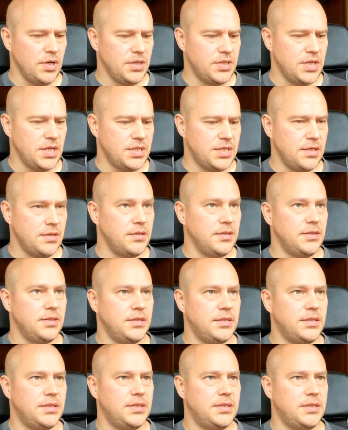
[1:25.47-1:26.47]
just
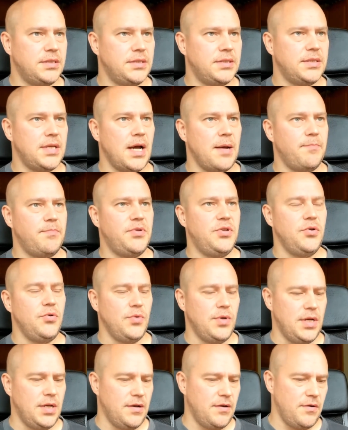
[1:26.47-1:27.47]
tap you
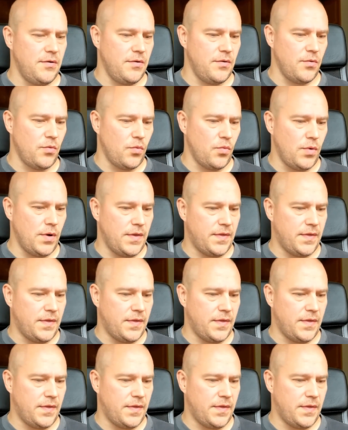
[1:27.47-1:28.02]
in with